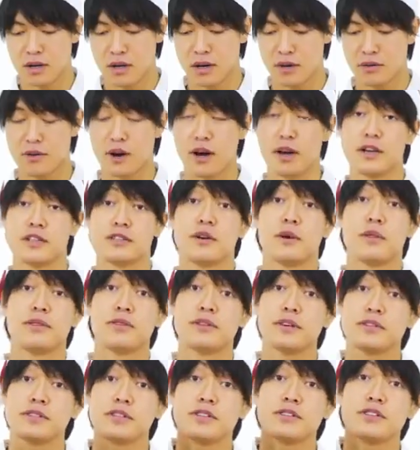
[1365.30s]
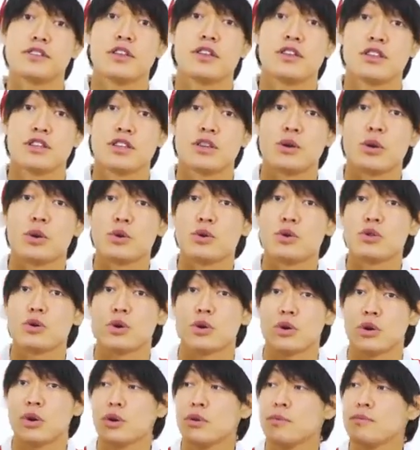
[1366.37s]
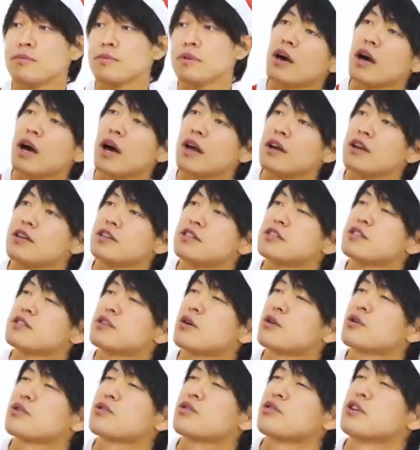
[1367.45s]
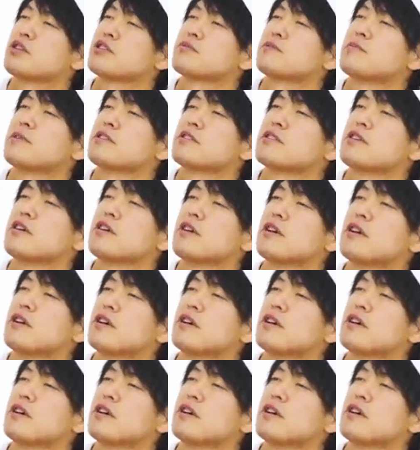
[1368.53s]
Alright, so this is Chiroru Choco and it's so Christmassy.